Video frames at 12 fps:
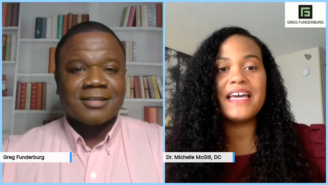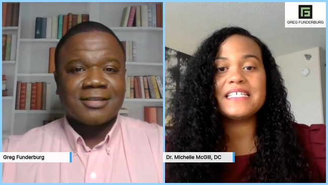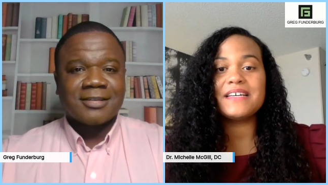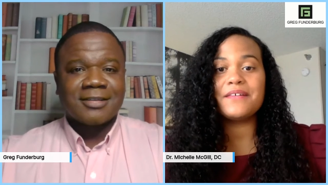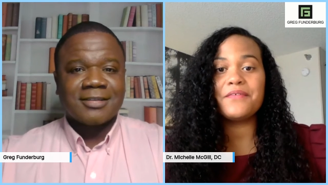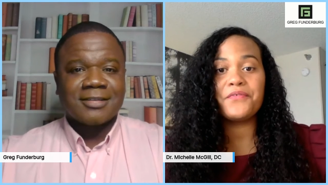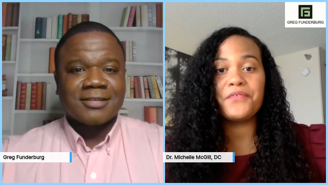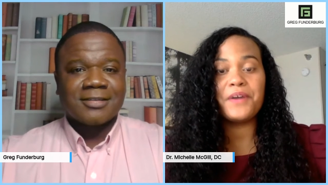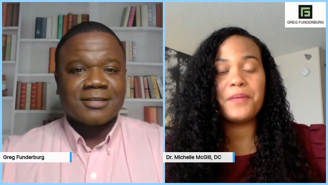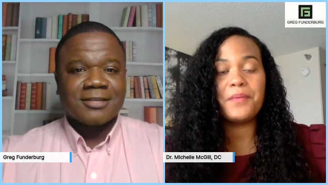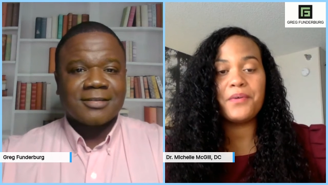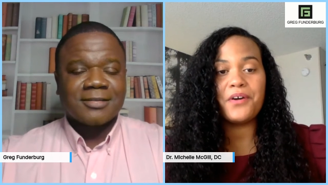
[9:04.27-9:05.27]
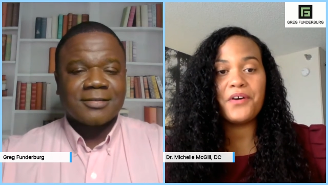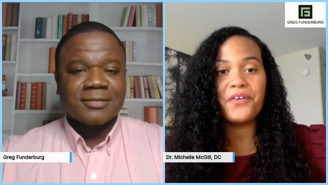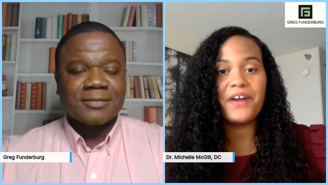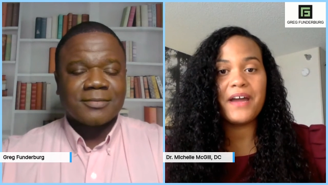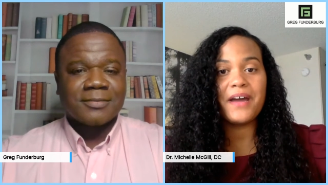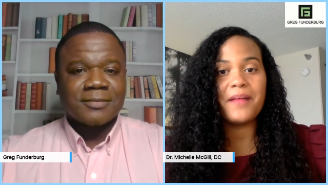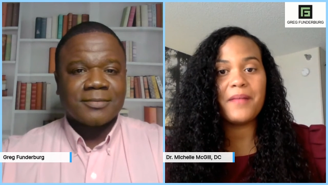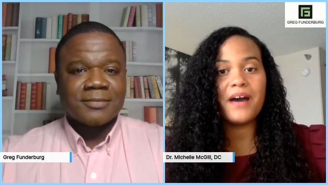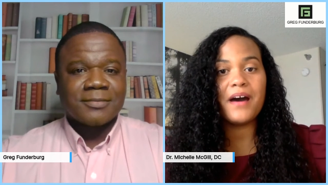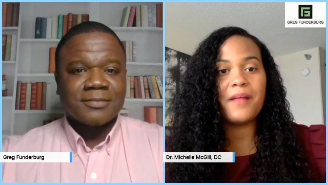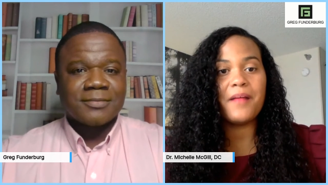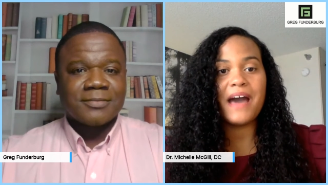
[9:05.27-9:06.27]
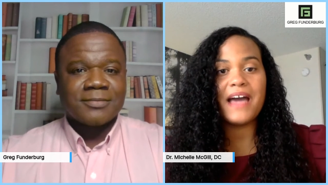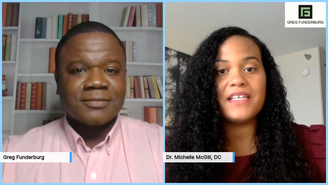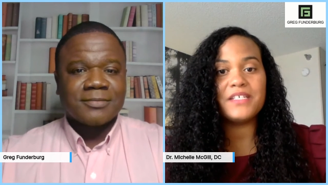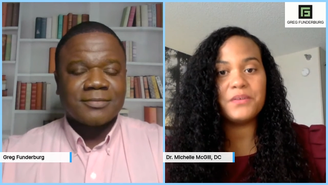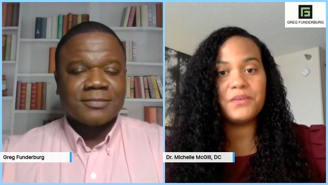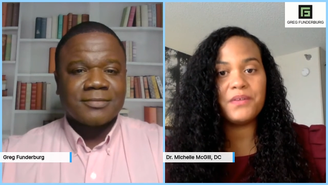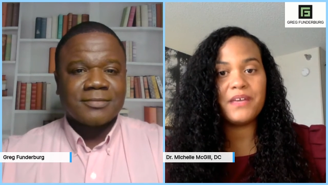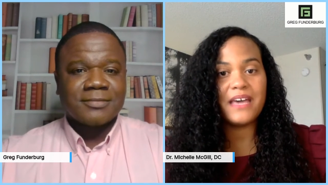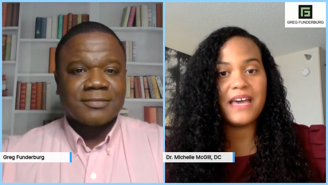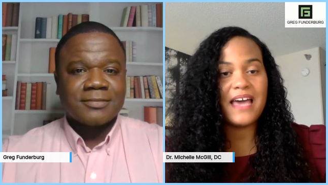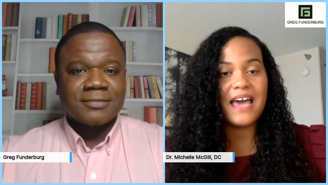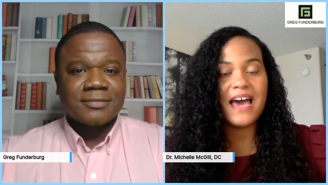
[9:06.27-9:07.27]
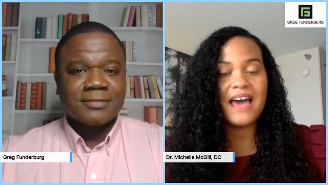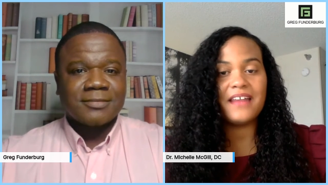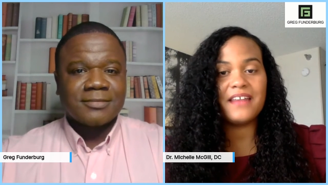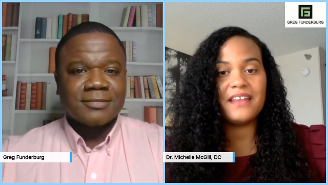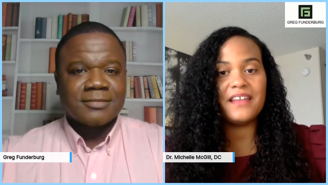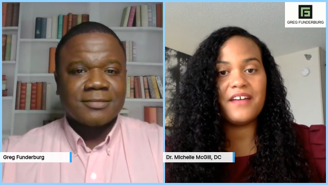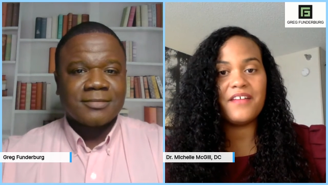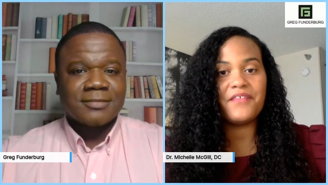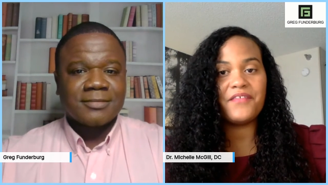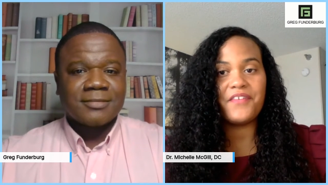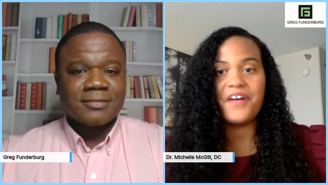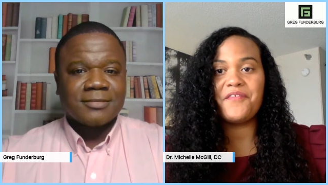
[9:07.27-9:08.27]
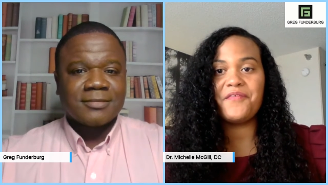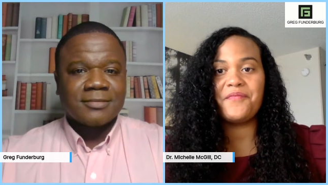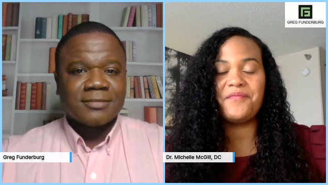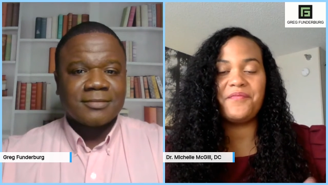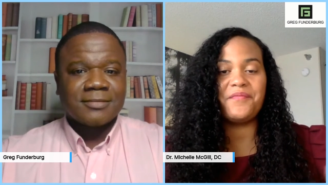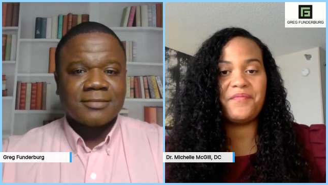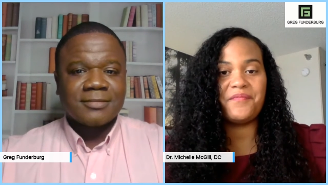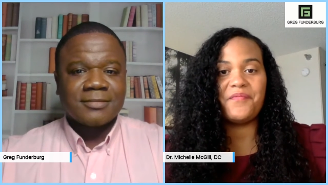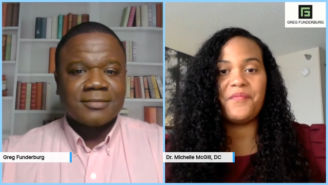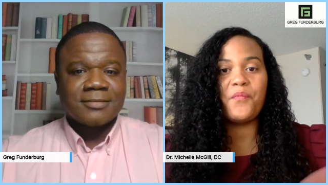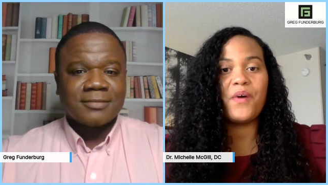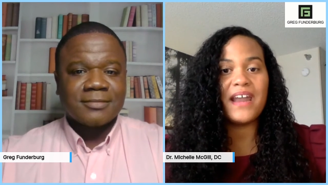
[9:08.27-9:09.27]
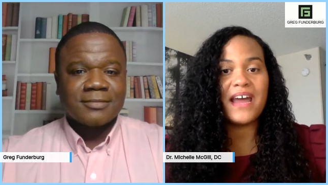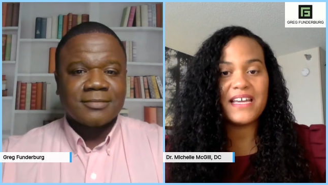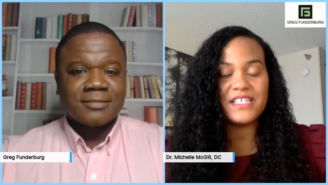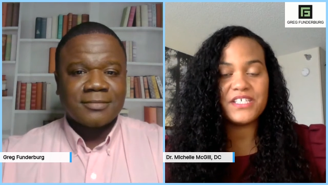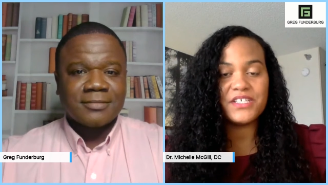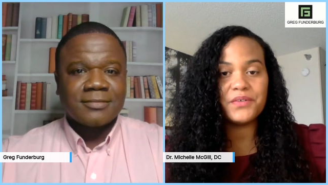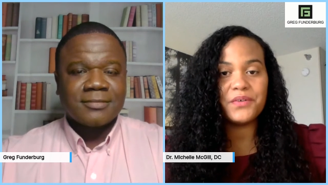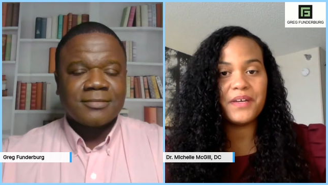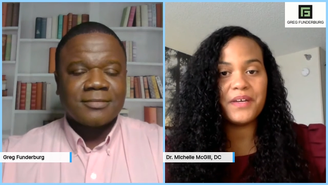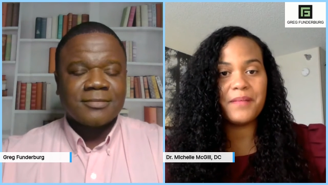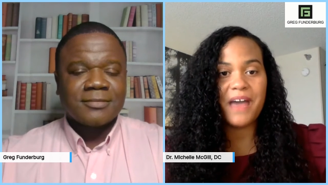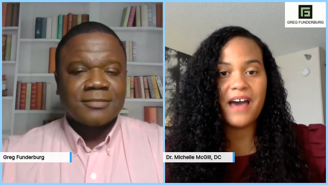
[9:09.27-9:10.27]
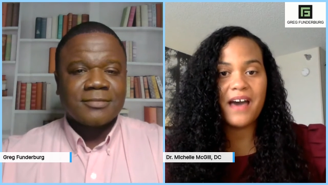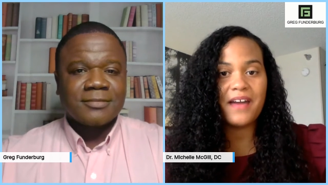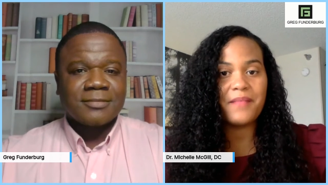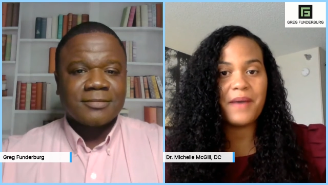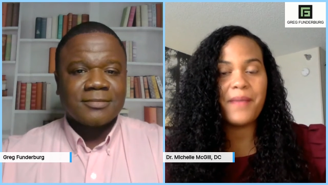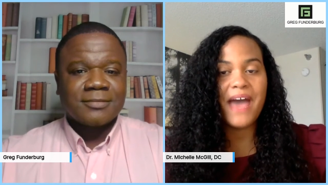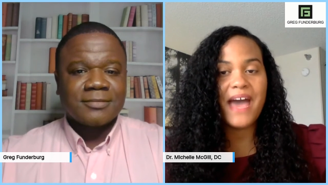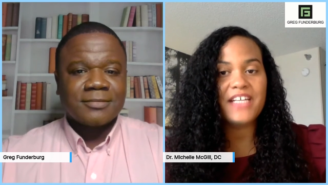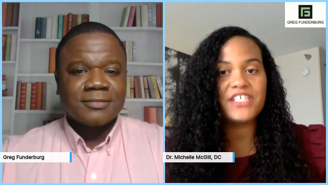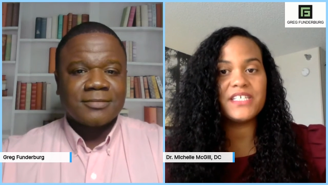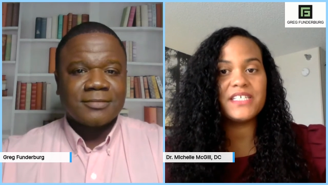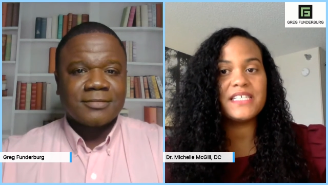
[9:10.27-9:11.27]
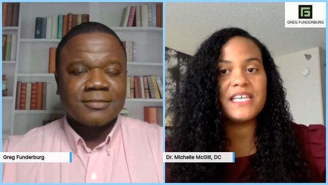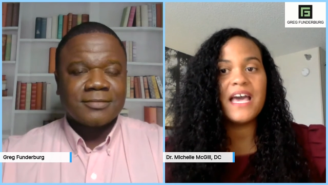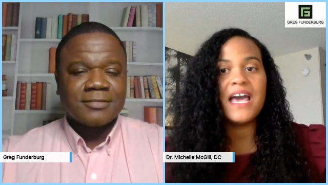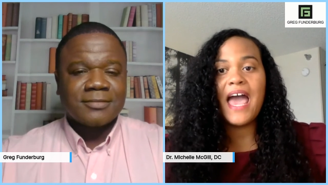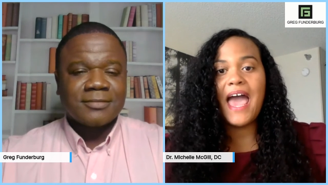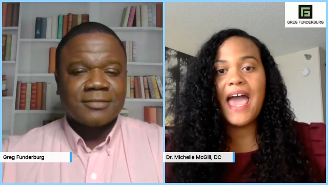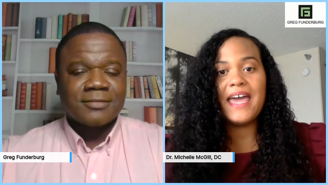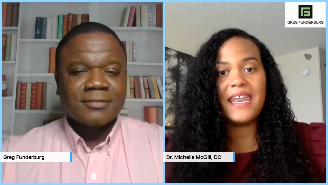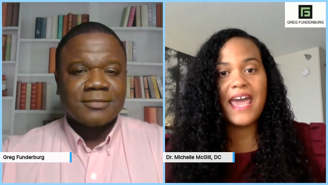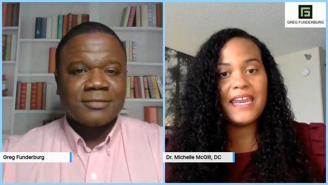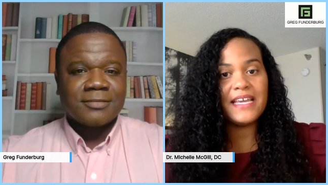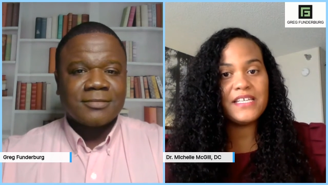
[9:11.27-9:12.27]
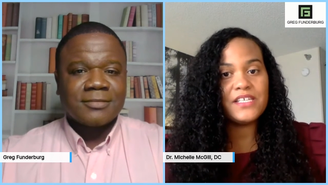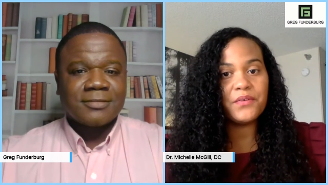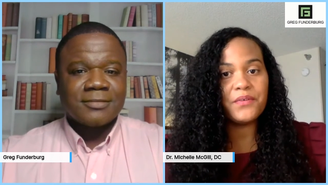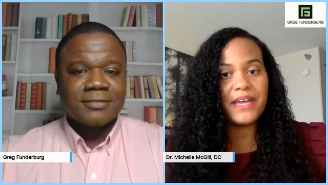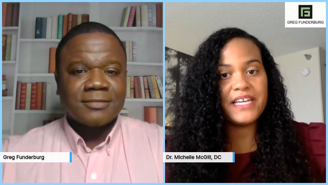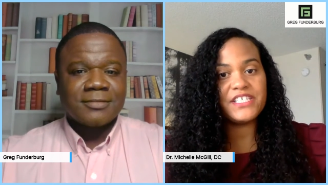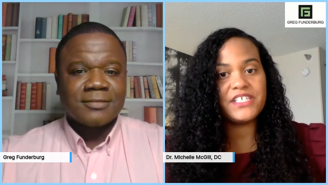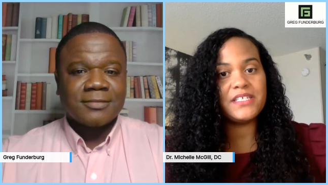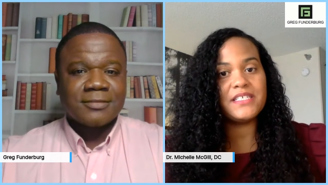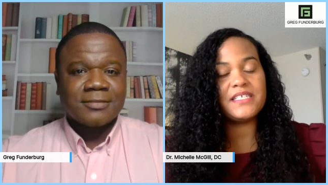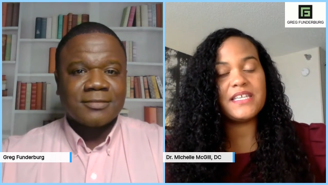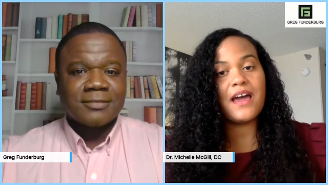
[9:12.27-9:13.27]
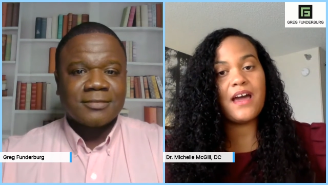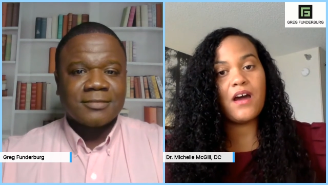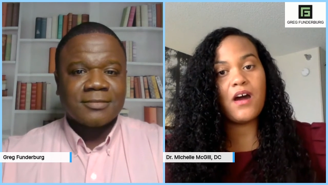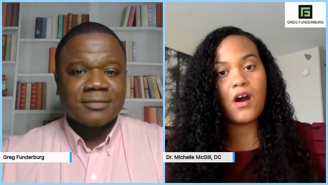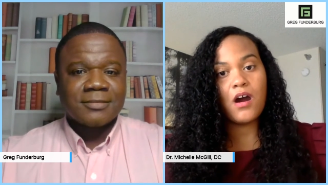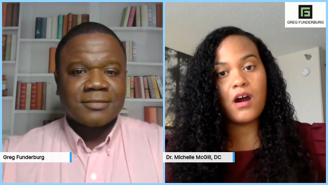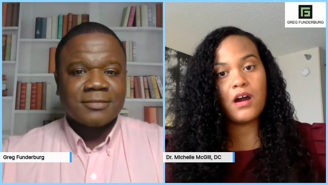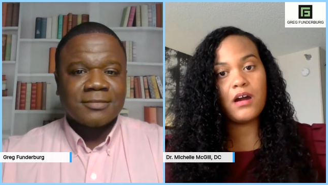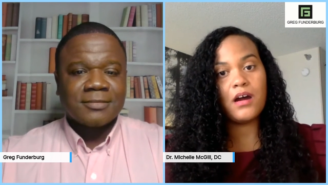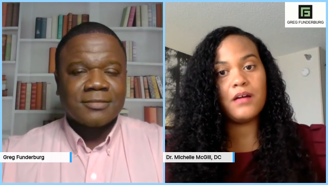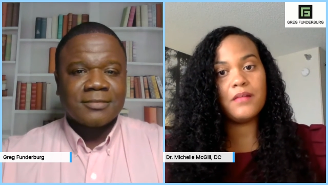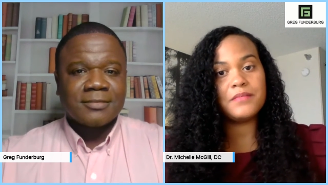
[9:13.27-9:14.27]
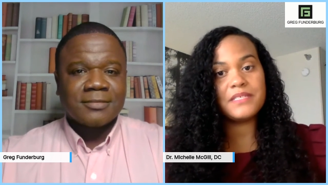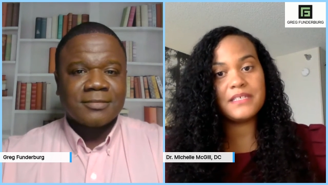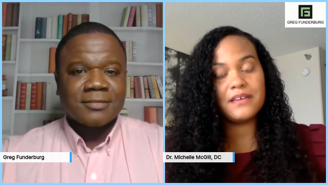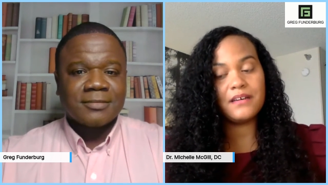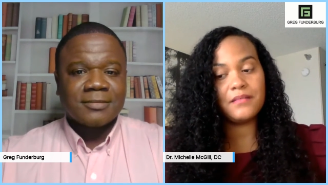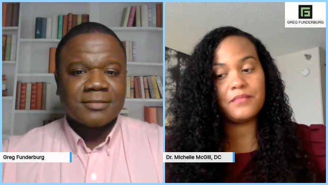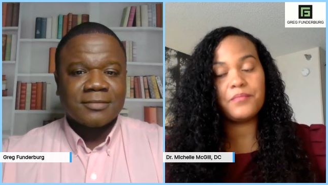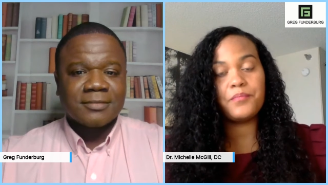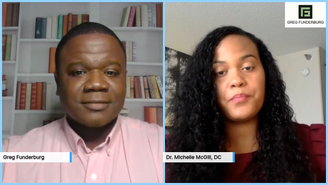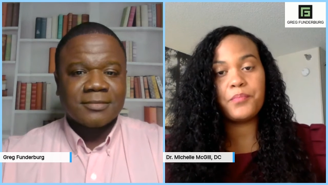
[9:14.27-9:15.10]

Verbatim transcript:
Speaker 1: is a free program. Um, I do that out of the love of what I do and out of my passions. And any donations that are um, um,